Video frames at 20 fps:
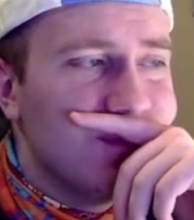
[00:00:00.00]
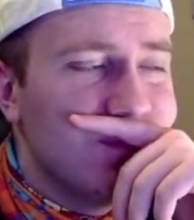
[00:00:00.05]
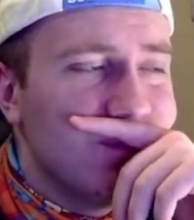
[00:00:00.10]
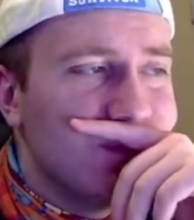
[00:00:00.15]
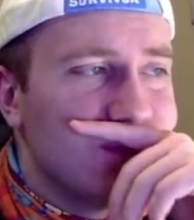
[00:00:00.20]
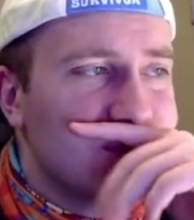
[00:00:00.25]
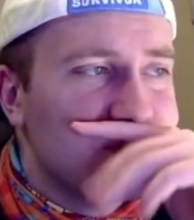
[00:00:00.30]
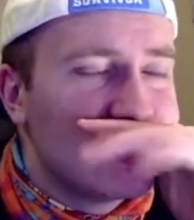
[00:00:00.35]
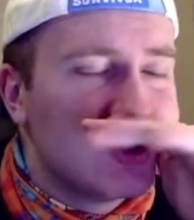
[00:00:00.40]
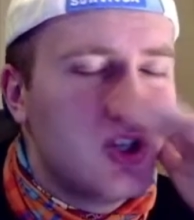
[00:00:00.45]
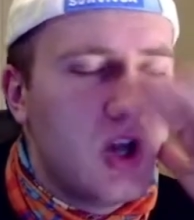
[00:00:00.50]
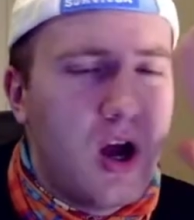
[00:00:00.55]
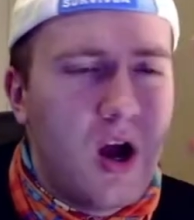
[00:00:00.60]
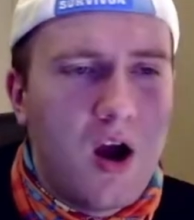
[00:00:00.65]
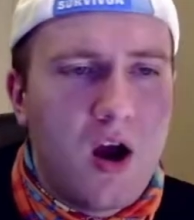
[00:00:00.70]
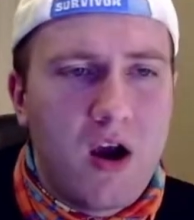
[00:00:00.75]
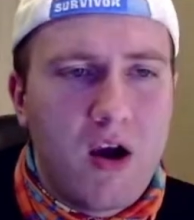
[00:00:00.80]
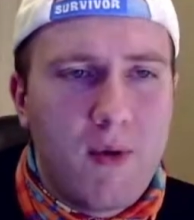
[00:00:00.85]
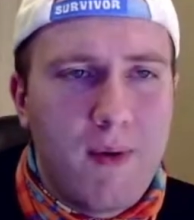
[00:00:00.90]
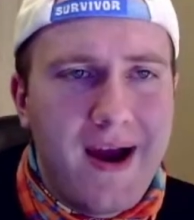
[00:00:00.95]

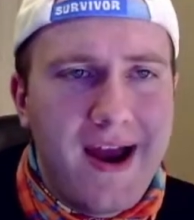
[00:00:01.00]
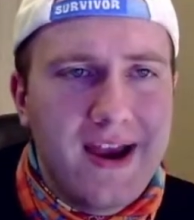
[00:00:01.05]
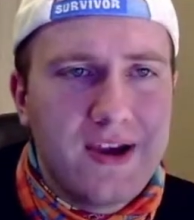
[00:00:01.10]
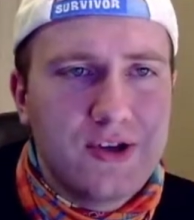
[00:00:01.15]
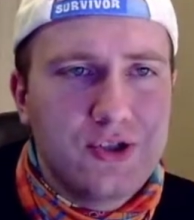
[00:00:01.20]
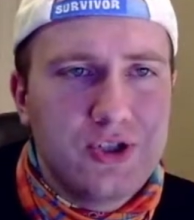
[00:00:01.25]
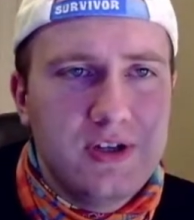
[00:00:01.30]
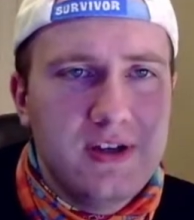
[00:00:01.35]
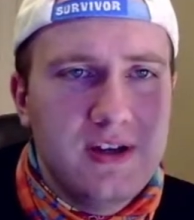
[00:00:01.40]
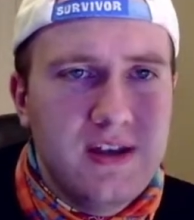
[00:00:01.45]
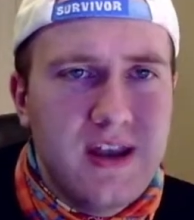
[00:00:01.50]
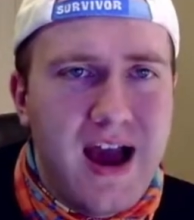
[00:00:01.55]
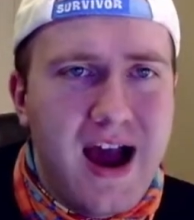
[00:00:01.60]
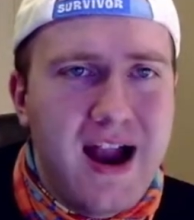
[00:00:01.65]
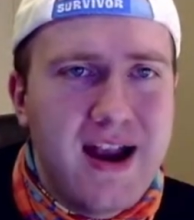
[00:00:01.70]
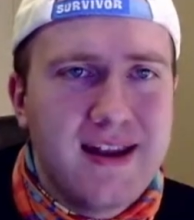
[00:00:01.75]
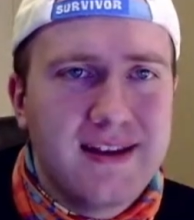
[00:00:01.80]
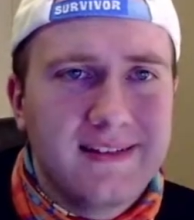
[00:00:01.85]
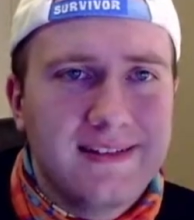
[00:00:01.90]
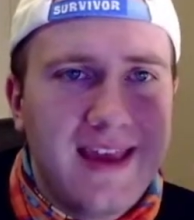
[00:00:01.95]
Star? Why is she not
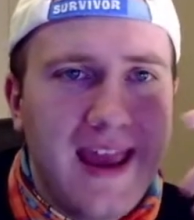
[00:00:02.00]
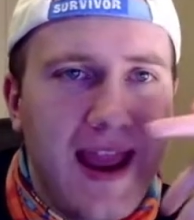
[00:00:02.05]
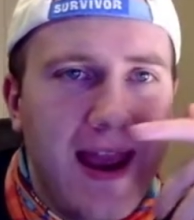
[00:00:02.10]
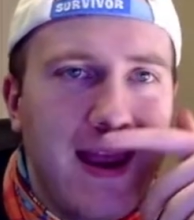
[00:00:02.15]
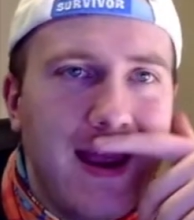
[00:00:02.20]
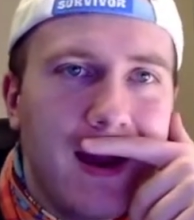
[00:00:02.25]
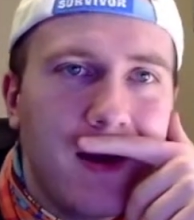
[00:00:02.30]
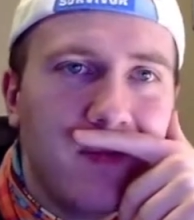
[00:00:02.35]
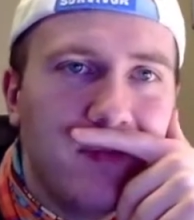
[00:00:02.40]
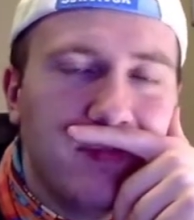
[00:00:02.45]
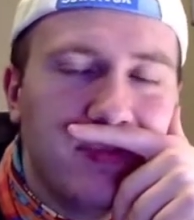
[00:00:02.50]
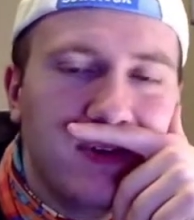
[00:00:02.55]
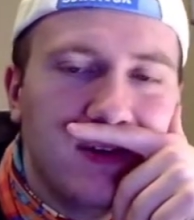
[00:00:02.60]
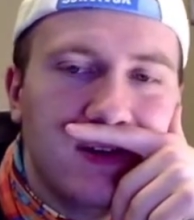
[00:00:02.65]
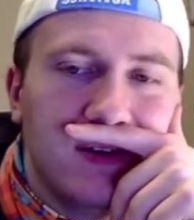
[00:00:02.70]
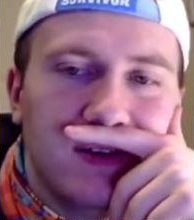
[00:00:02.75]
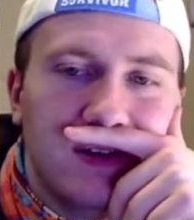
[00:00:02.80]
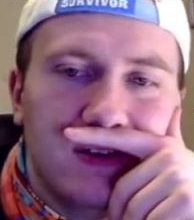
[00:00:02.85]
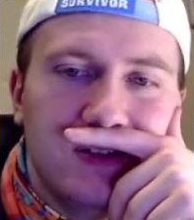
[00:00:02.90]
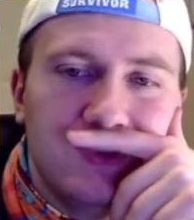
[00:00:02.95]
in camp?
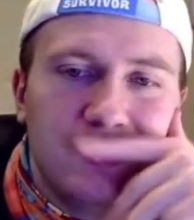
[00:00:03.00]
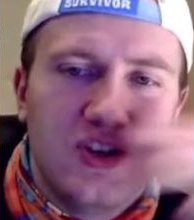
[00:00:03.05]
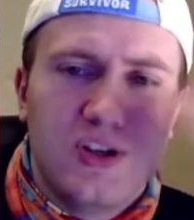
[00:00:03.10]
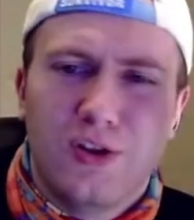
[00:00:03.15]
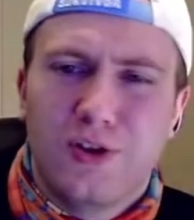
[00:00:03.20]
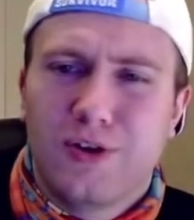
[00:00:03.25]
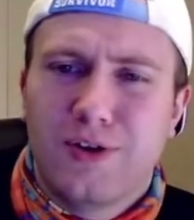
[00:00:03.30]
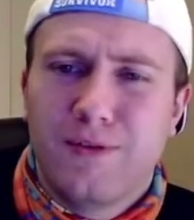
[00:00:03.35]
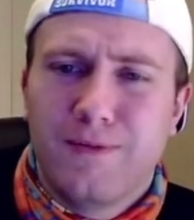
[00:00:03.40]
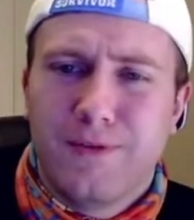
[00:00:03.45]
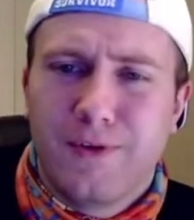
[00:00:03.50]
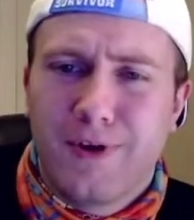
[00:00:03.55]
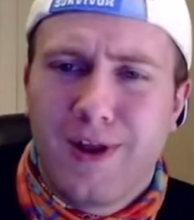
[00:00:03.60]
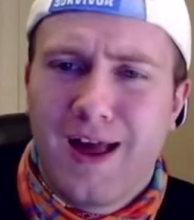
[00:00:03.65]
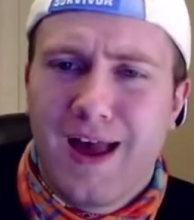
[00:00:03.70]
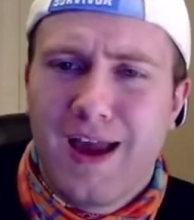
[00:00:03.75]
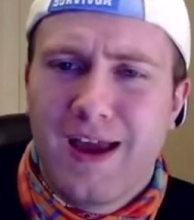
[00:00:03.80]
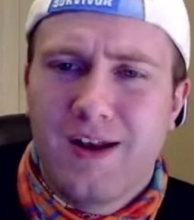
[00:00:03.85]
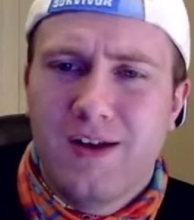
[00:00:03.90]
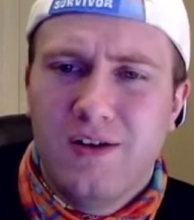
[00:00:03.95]
She looking for an
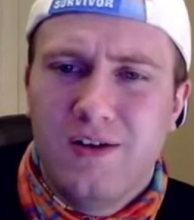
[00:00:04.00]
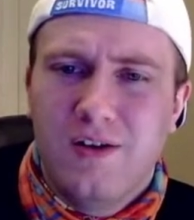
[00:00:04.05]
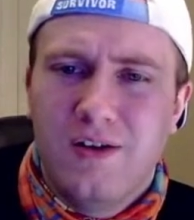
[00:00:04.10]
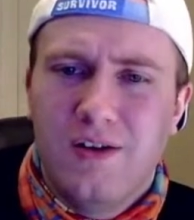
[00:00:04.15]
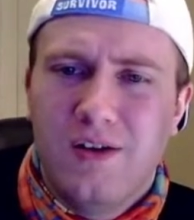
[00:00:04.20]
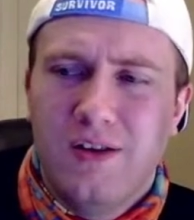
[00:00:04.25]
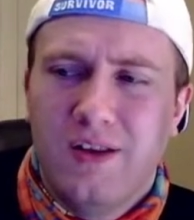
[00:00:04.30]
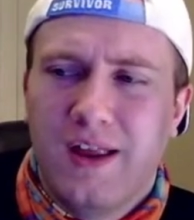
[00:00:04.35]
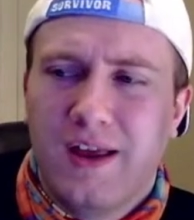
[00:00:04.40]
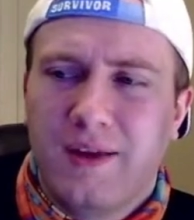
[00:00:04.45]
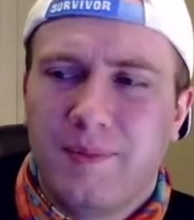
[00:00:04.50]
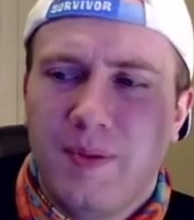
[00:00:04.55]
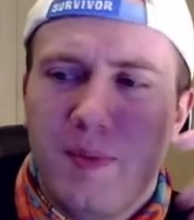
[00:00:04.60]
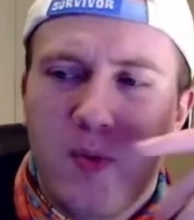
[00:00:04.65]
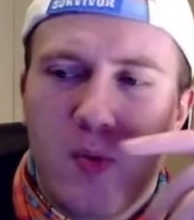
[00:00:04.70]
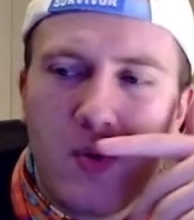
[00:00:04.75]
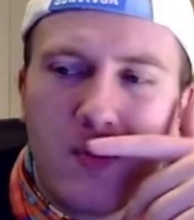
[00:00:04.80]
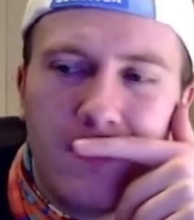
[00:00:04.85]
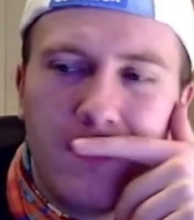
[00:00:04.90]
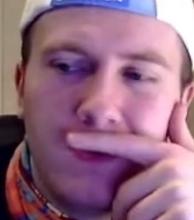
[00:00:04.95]
idol? Like, people
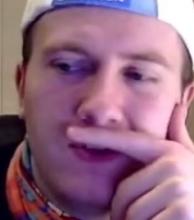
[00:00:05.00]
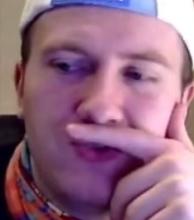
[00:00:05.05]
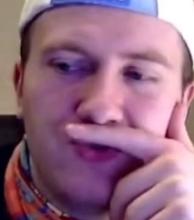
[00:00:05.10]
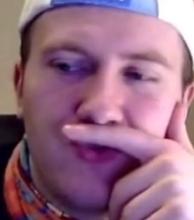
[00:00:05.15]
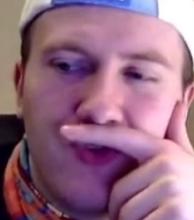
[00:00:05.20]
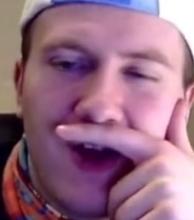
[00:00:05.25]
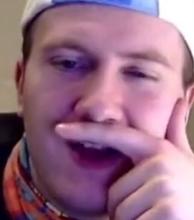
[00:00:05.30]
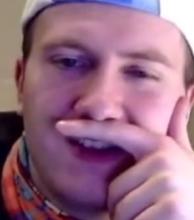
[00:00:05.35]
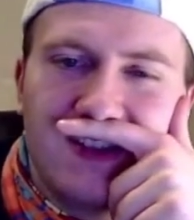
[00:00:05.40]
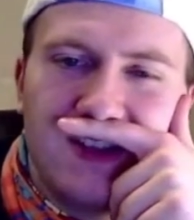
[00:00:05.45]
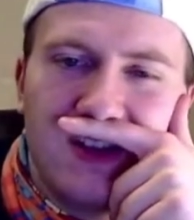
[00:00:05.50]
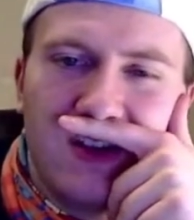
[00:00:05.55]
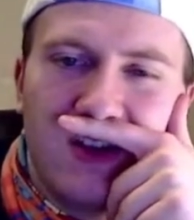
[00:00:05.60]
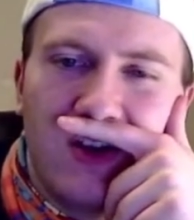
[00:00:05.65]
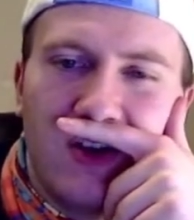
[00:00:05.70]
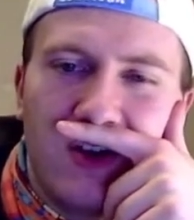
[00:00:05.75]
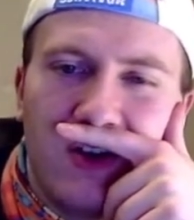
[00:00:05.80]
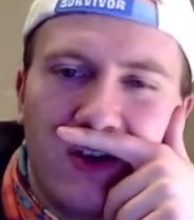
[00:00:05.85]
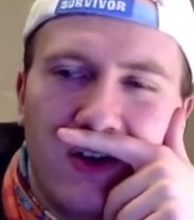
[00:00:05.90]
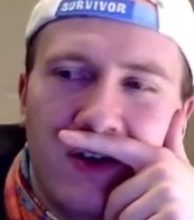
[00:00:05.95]
weren't really trusting
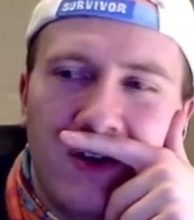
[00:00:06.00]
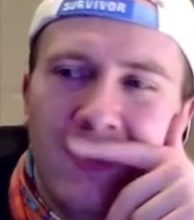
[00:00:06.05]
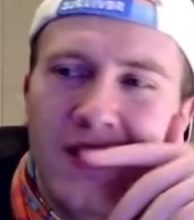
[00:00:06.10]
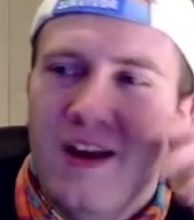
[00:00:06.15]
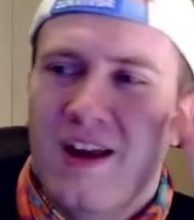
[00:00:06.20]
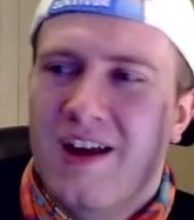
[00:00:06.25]
her.